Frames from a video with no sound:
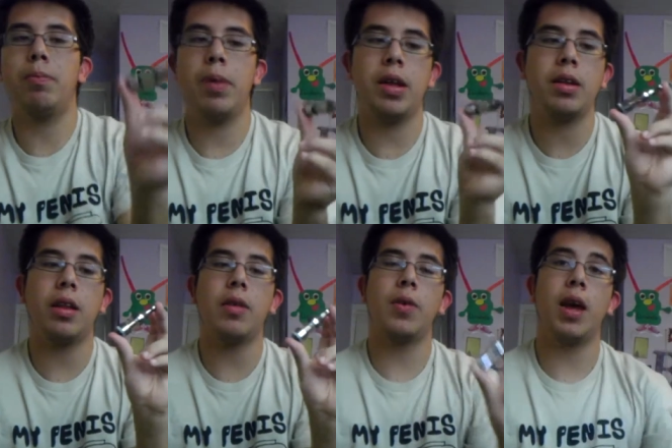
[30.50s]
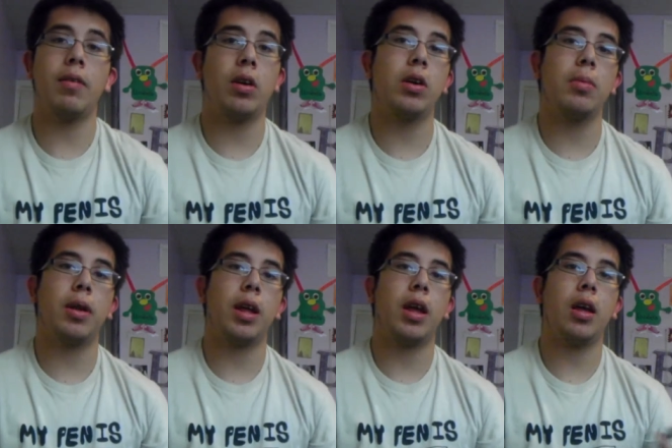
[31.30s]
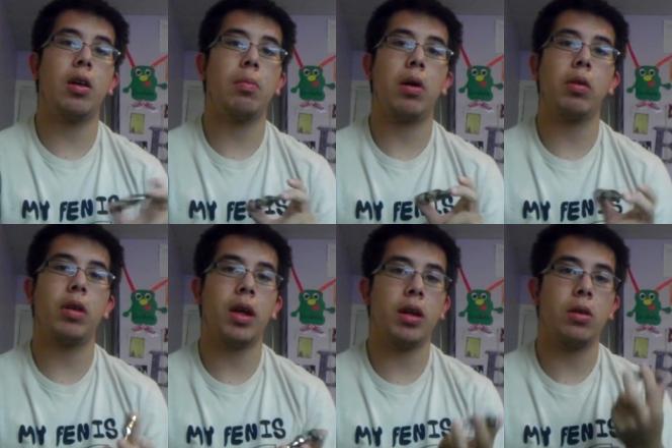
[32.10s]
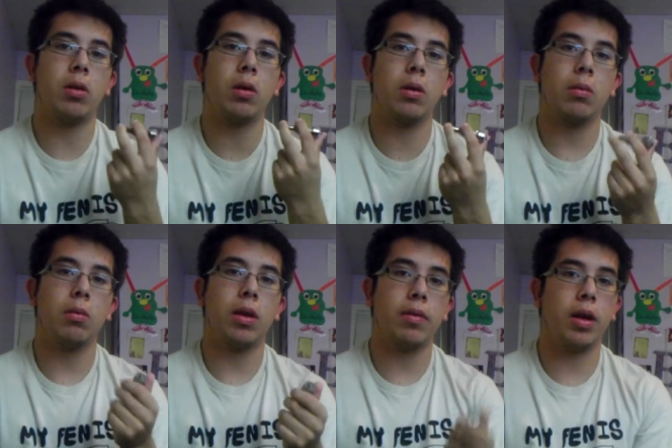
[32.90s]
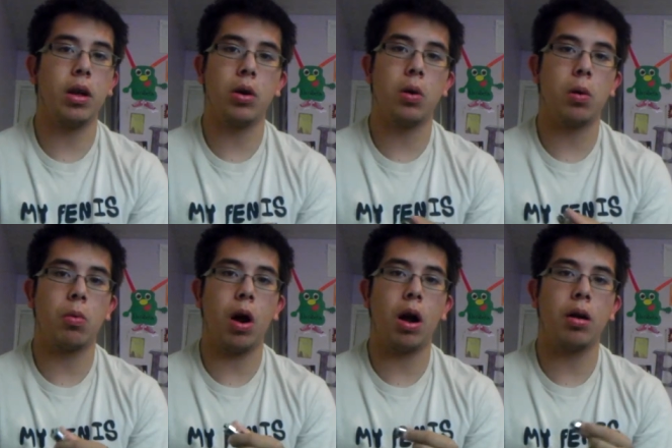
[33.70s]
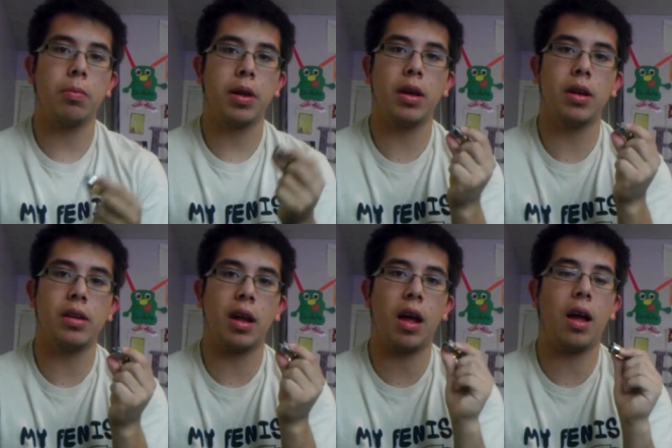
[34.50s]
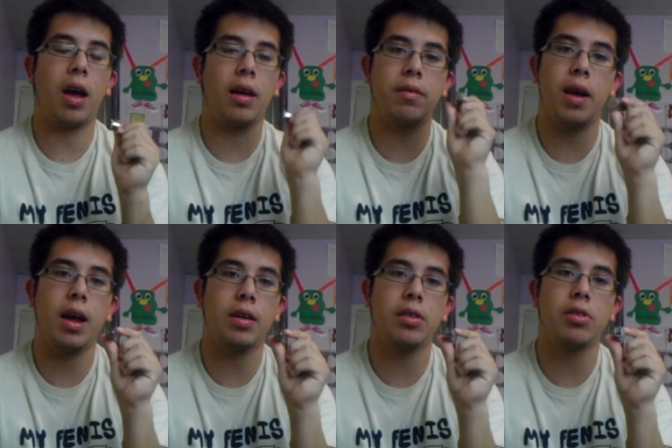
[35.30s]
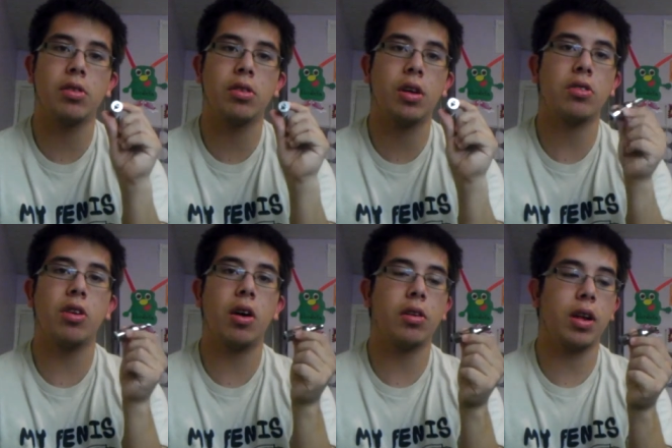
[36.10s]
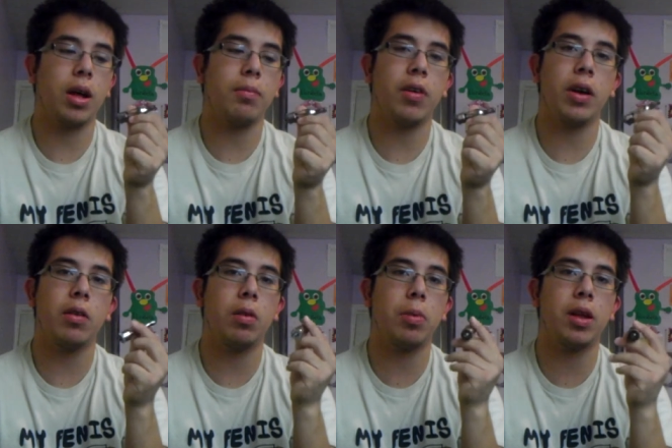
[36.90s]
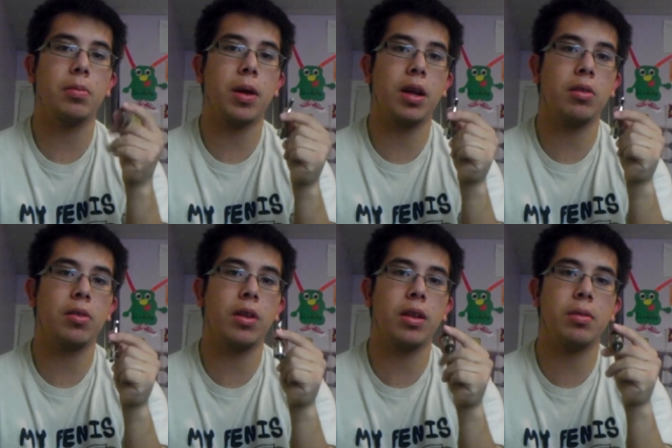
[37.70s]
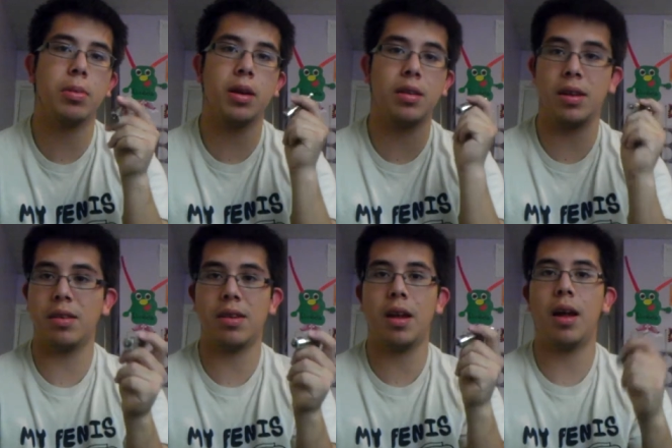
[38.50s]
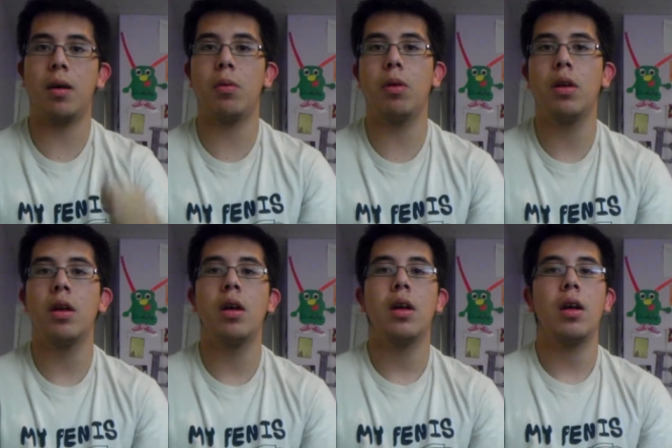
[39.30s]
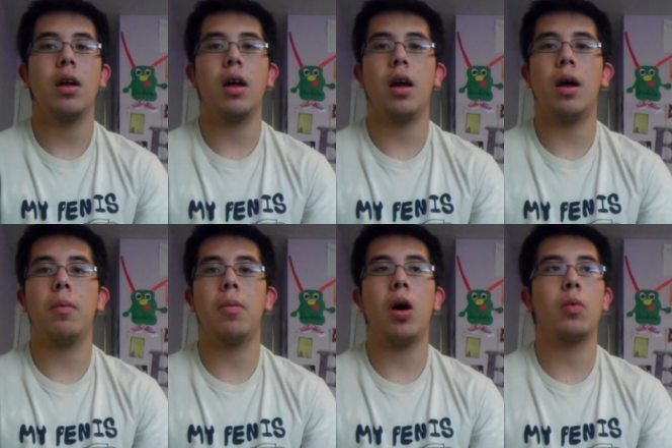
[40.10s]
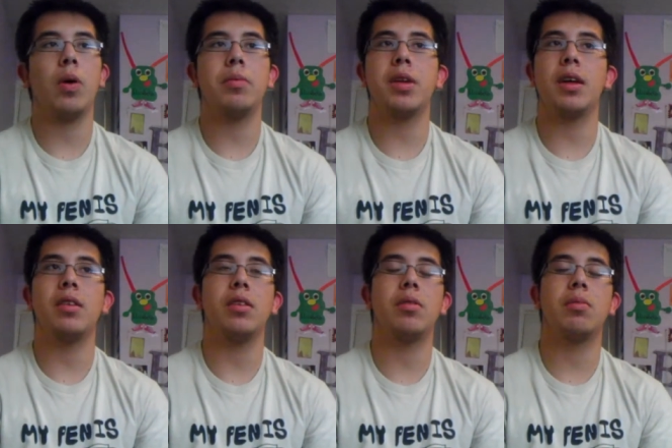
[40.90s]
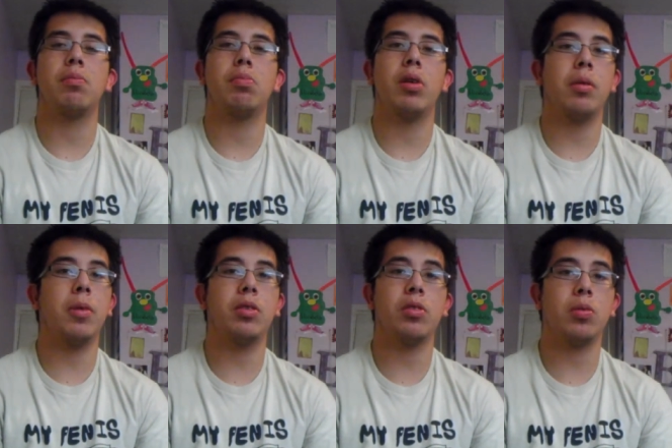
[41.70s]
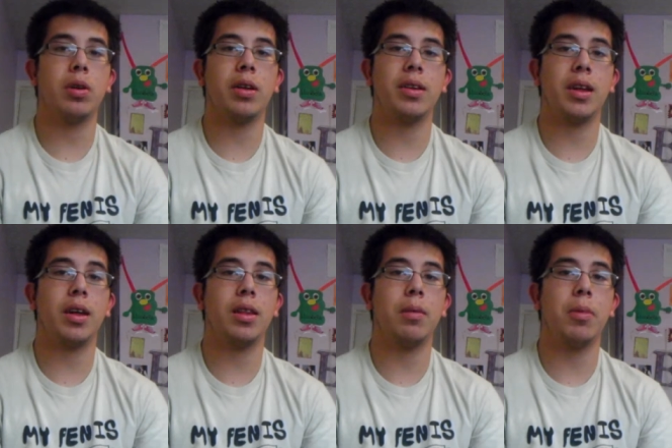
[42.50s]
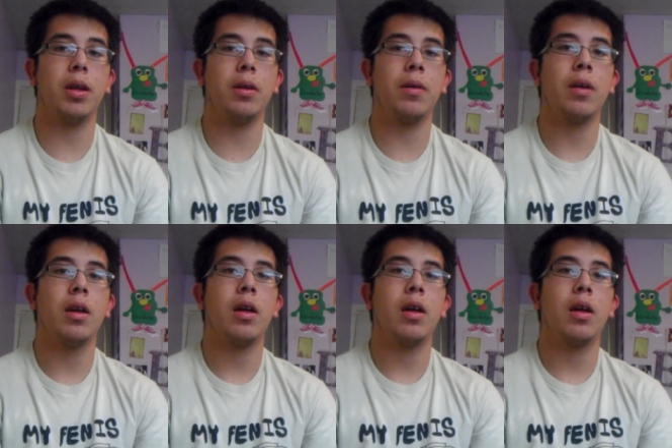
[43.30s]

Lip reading: Basically, if you haven't heard about the Kanger Protank, you're living under a rock, because I've had such a hard time finding replacement heads for these because they sell out on websites as pretty much as quick as they get them in.